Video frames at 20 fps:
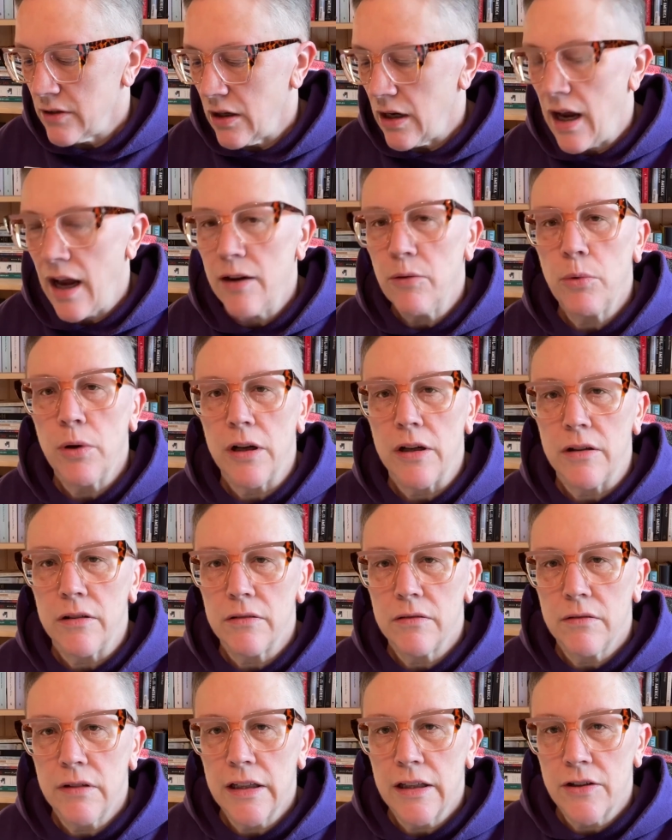I
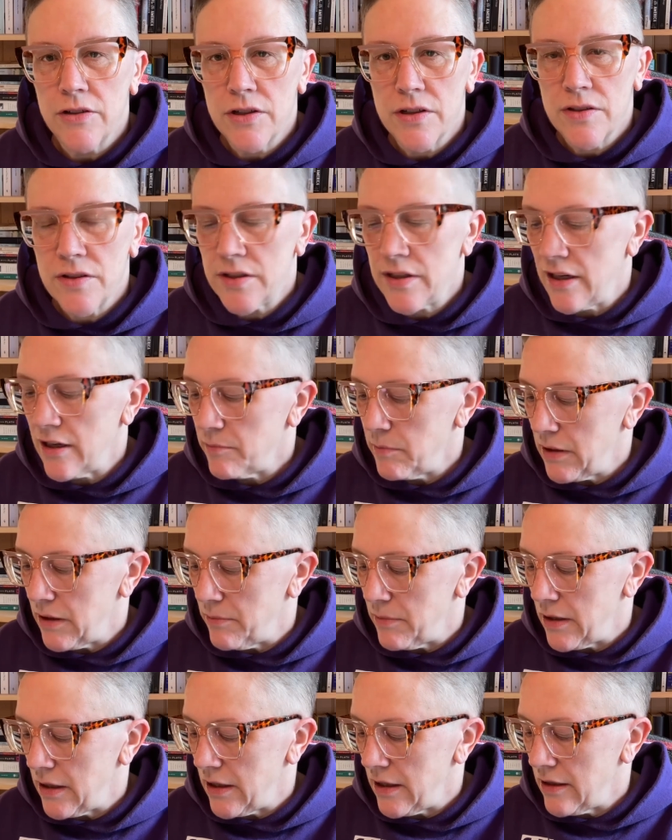will. It'll just take me a
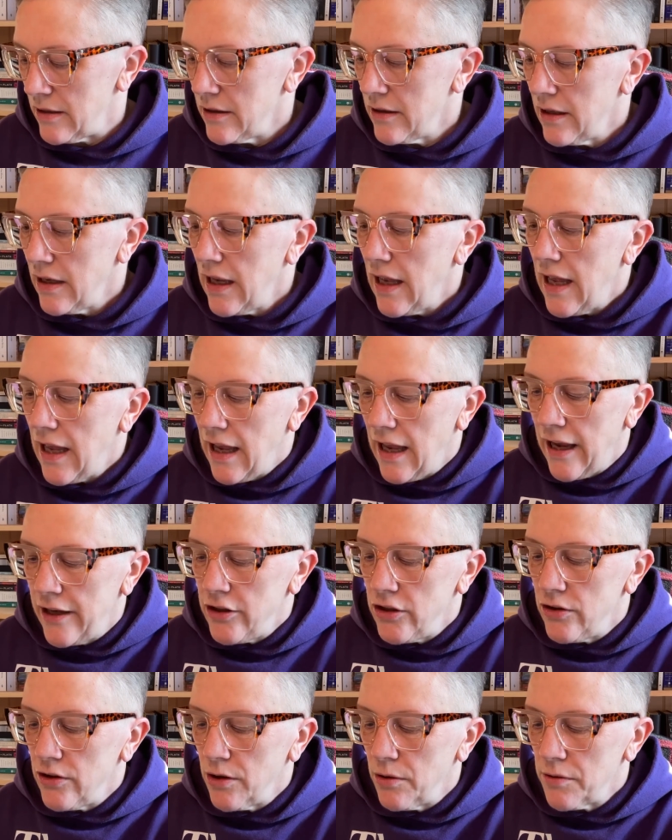minute.
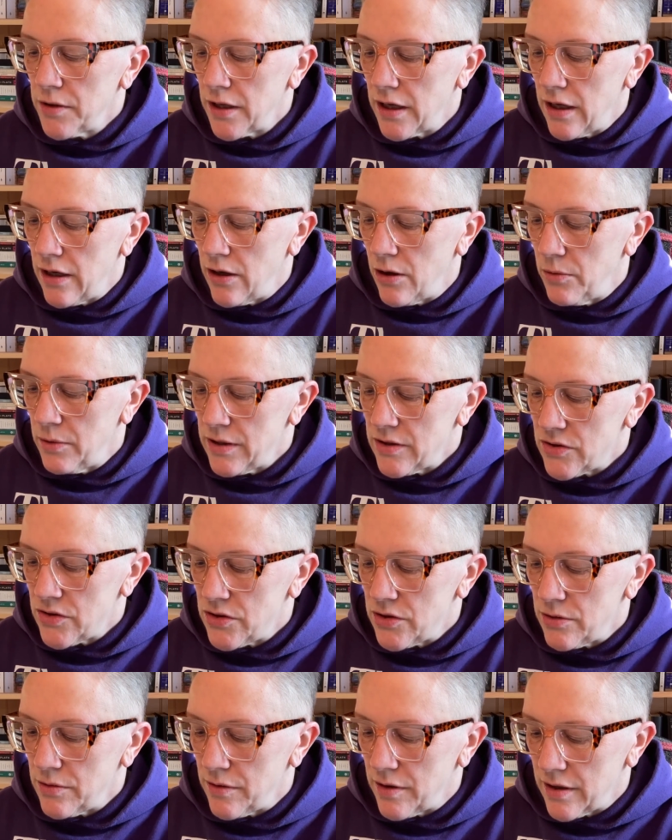And you know that I always
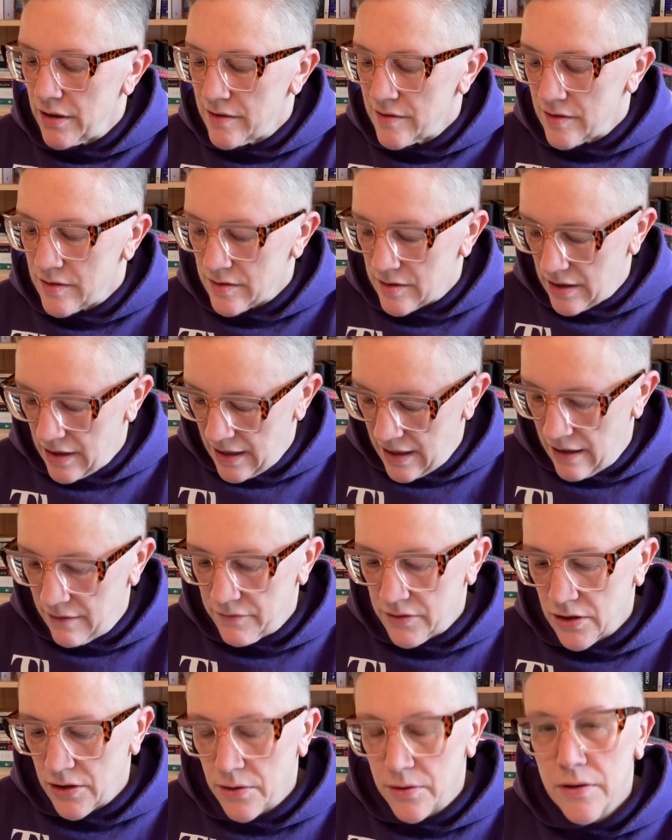do this, is I have
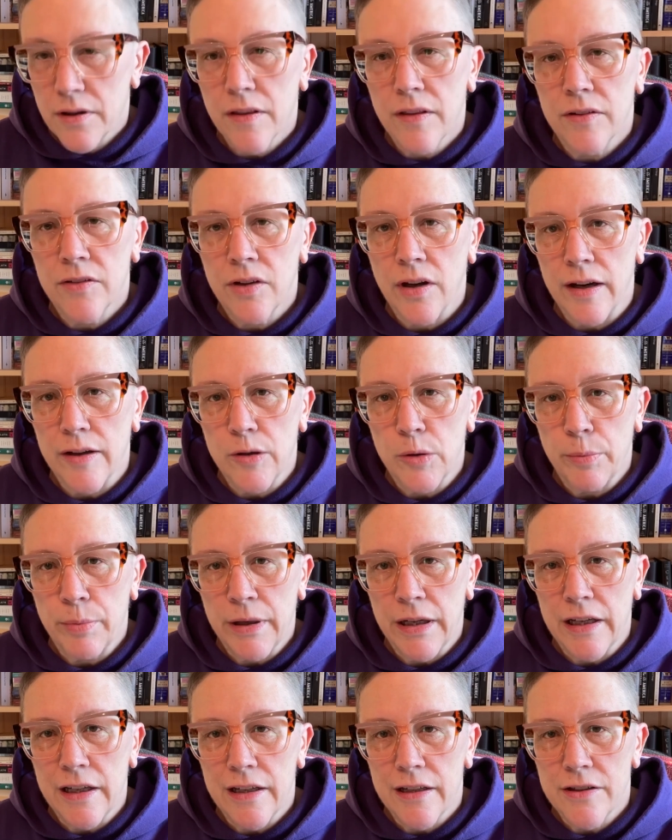to go to the title
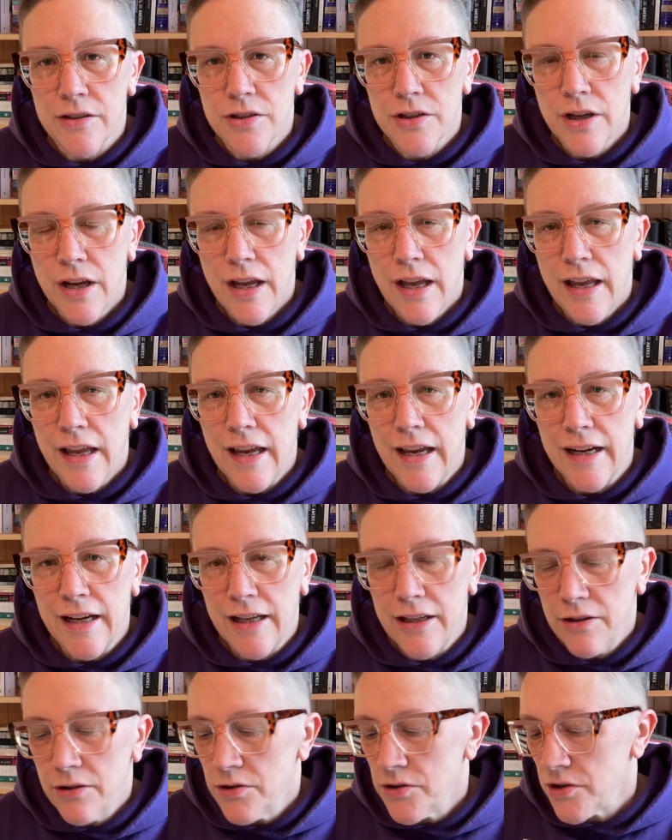page and I
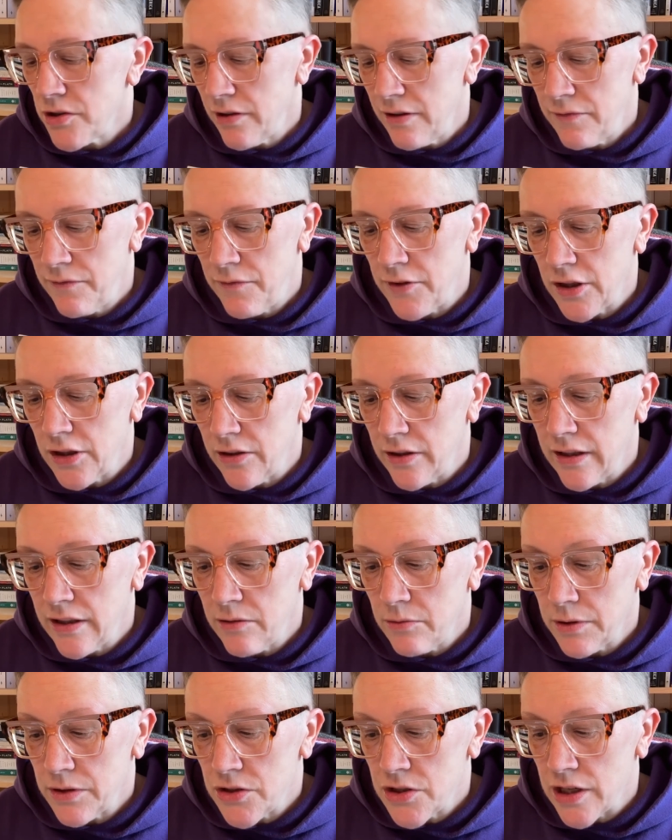usually fill
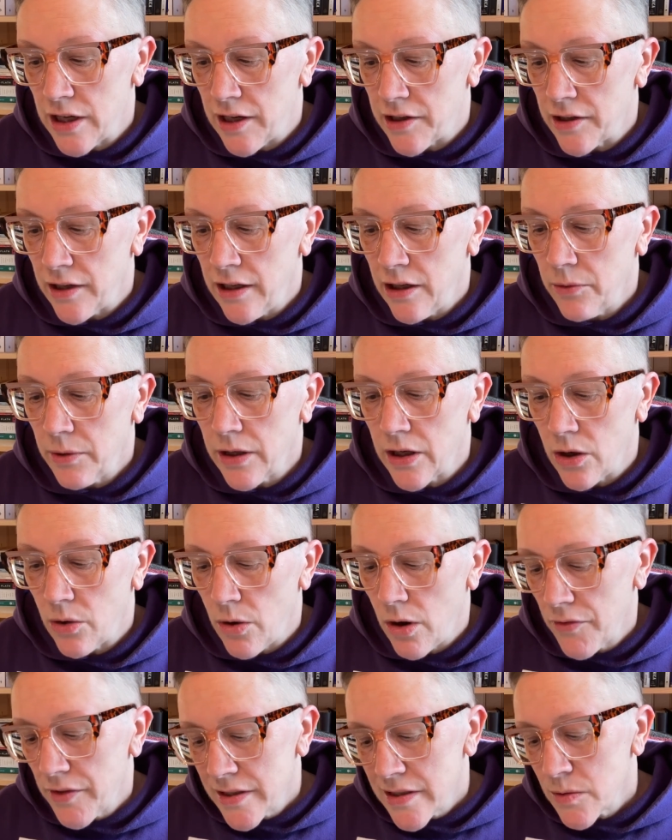in with chatter. Here we
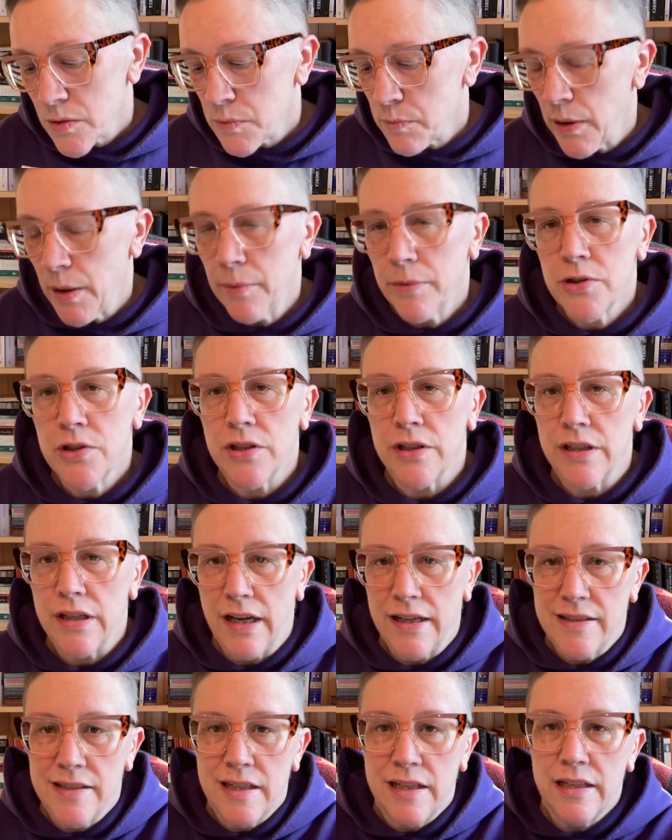go. Oh, this was published in
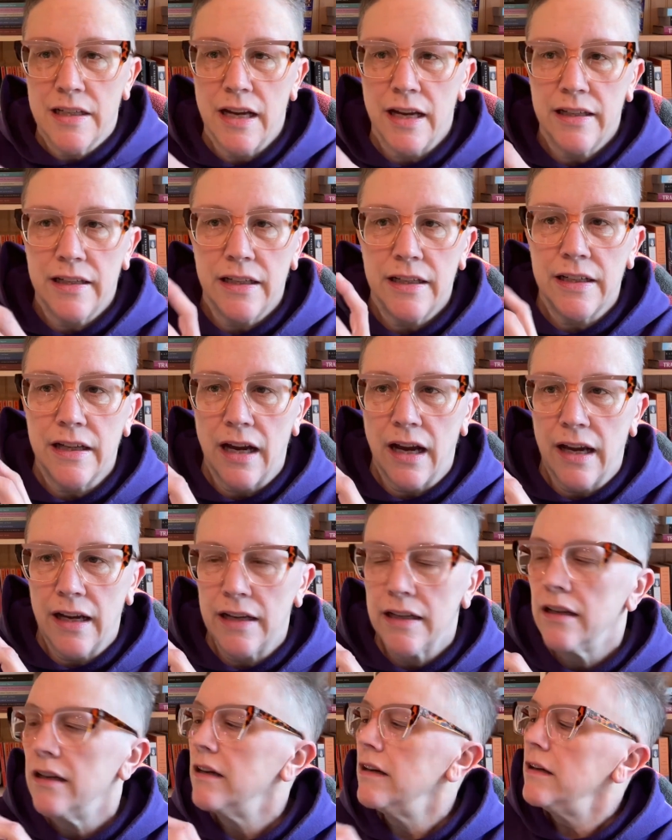1999.